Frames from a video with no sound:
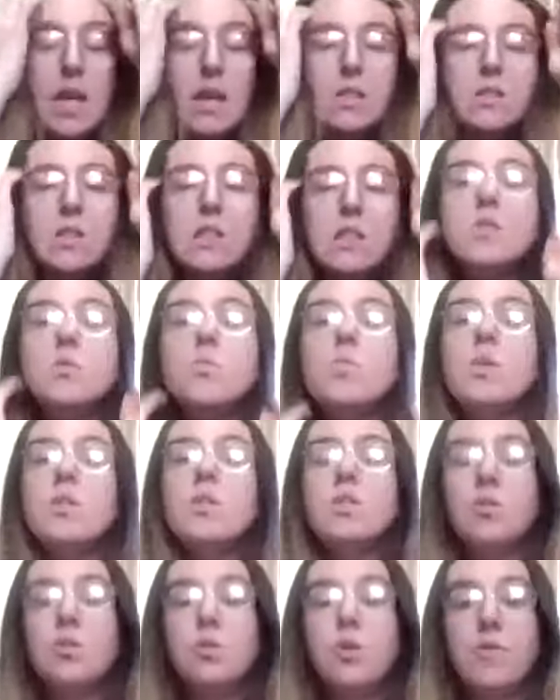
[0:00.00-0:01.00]
So that's one
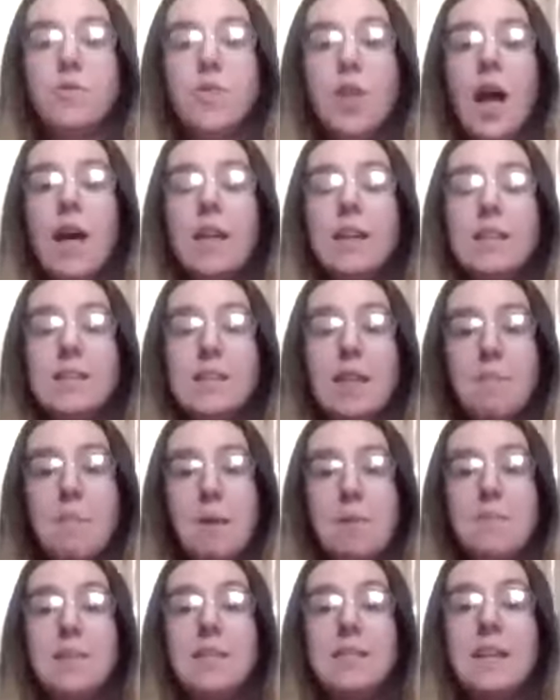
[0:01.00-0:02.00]
school of thought, is that babies